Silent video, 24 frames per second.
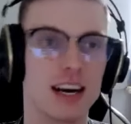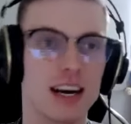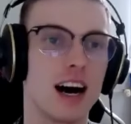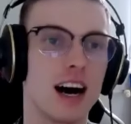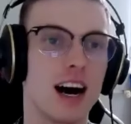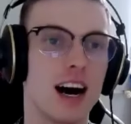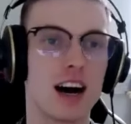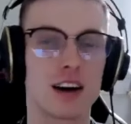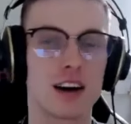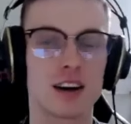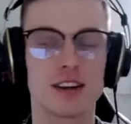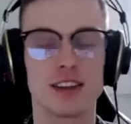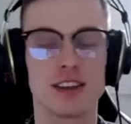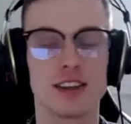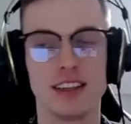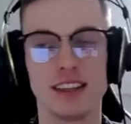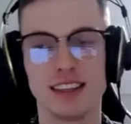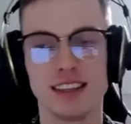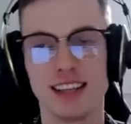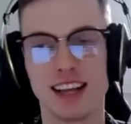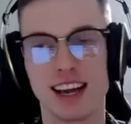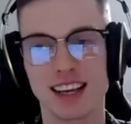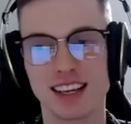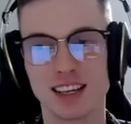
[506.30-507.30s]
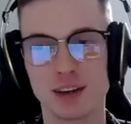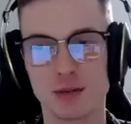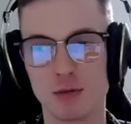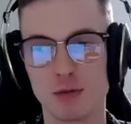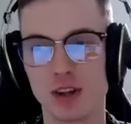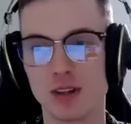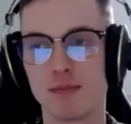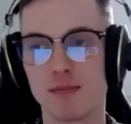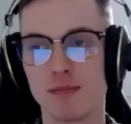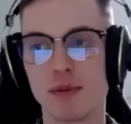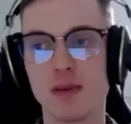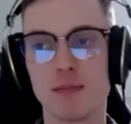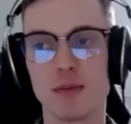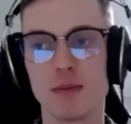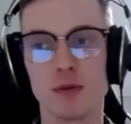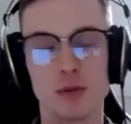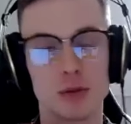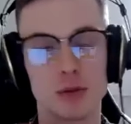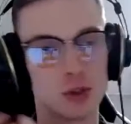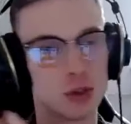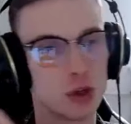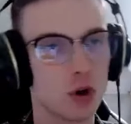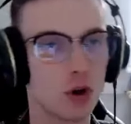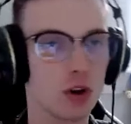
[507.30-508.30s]
are like when people
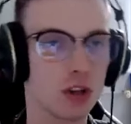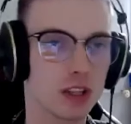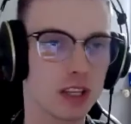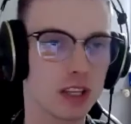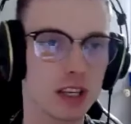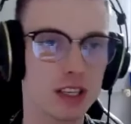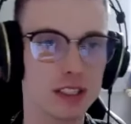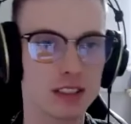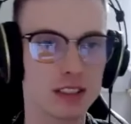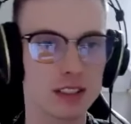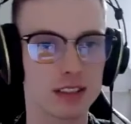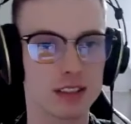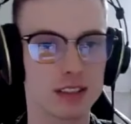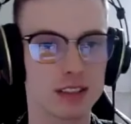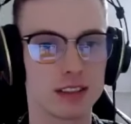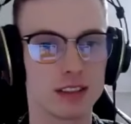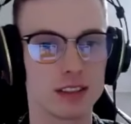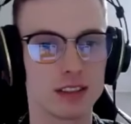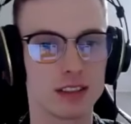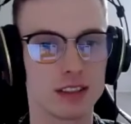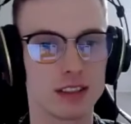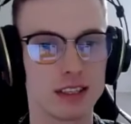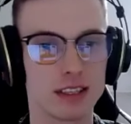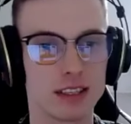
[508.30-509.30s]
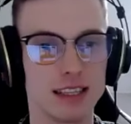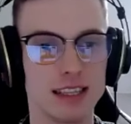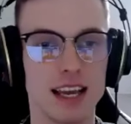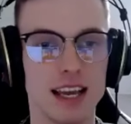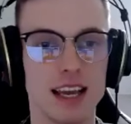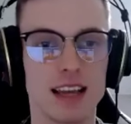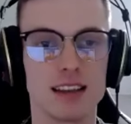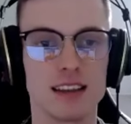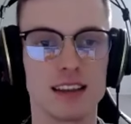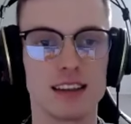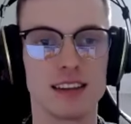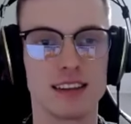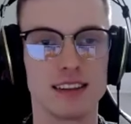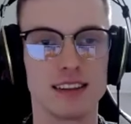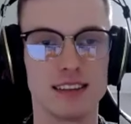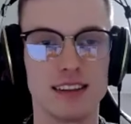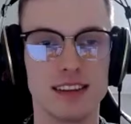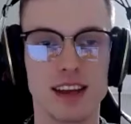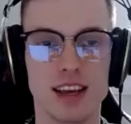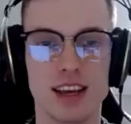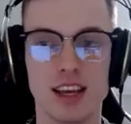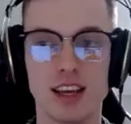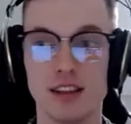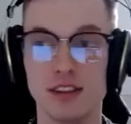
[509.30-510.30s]
joined us, then
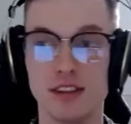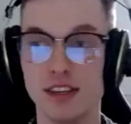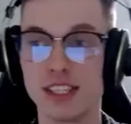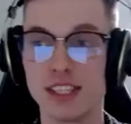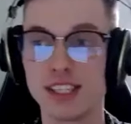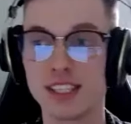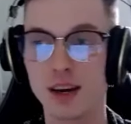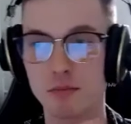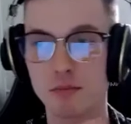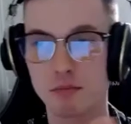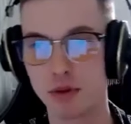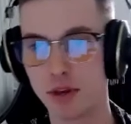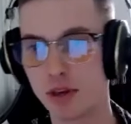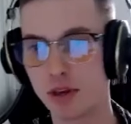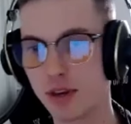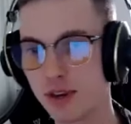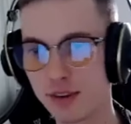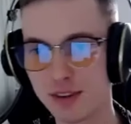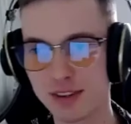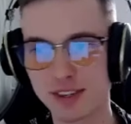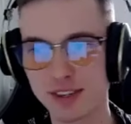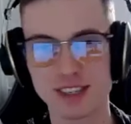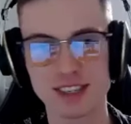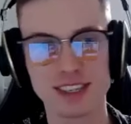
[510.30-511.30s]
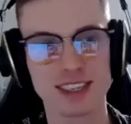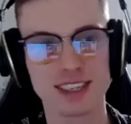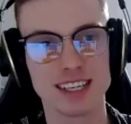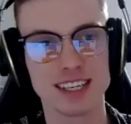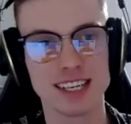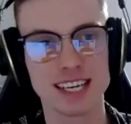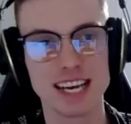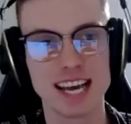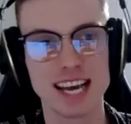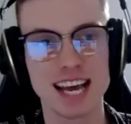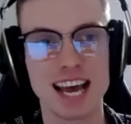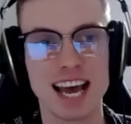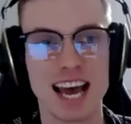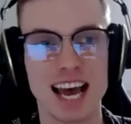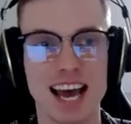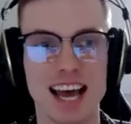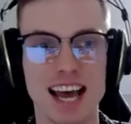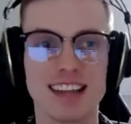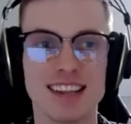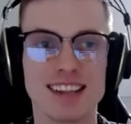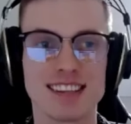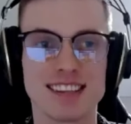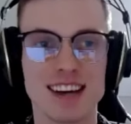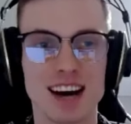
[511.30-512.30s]
they disappear,
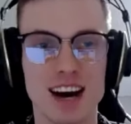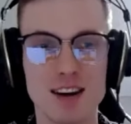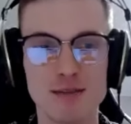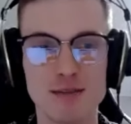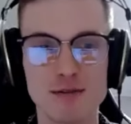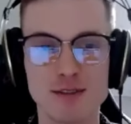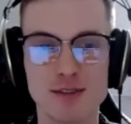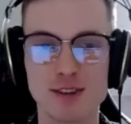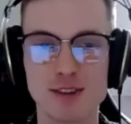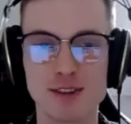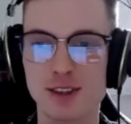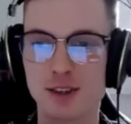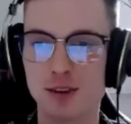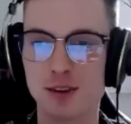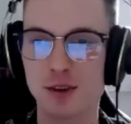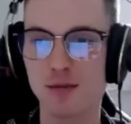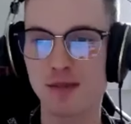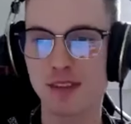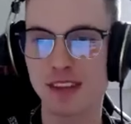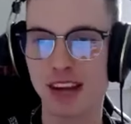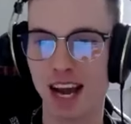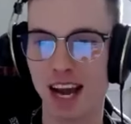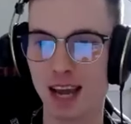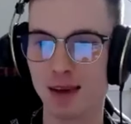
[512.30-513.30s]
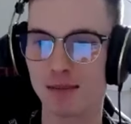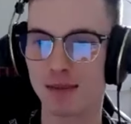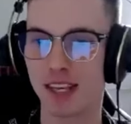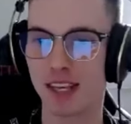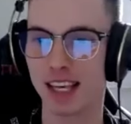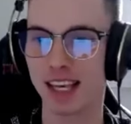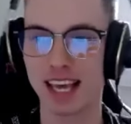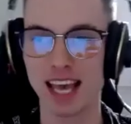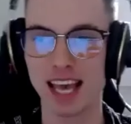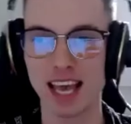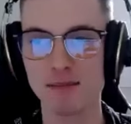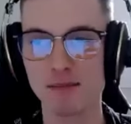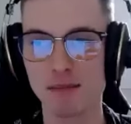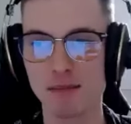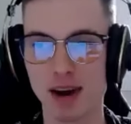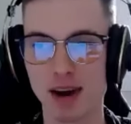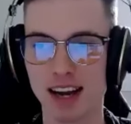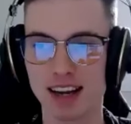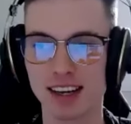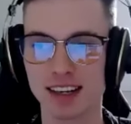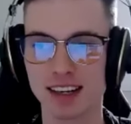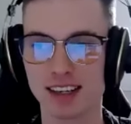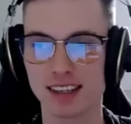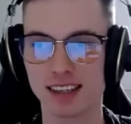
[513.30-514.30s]
and after some time they came
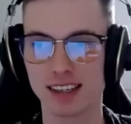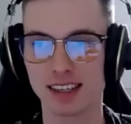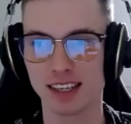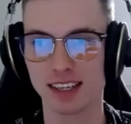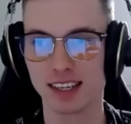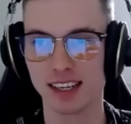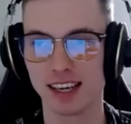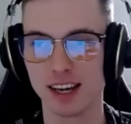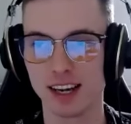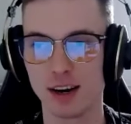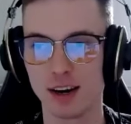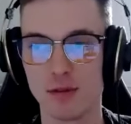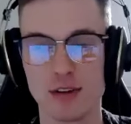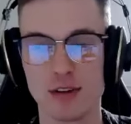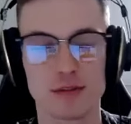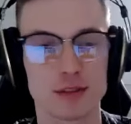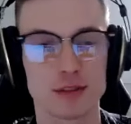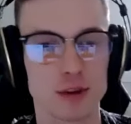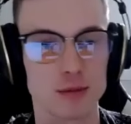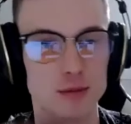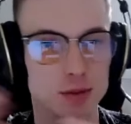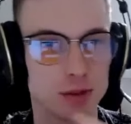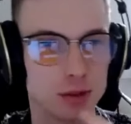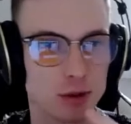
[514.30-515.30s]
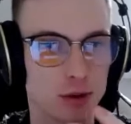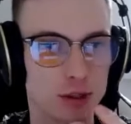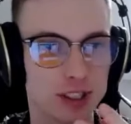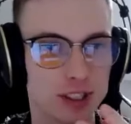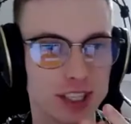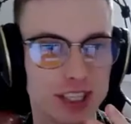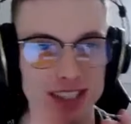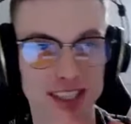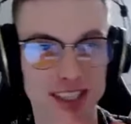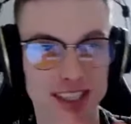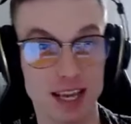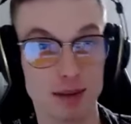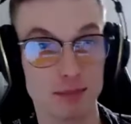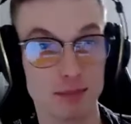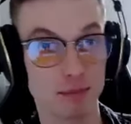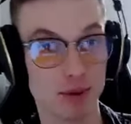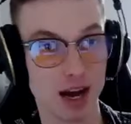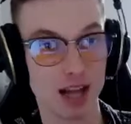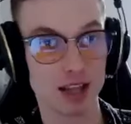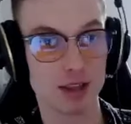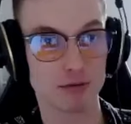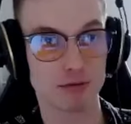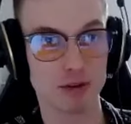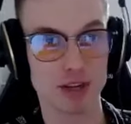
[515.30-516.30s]
back with some success, like
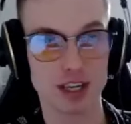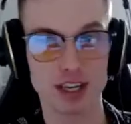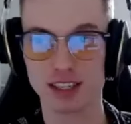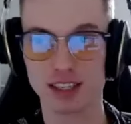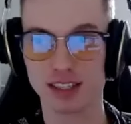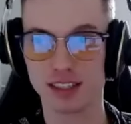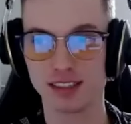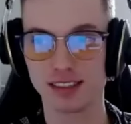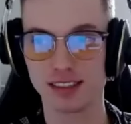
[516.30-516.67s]
Patrick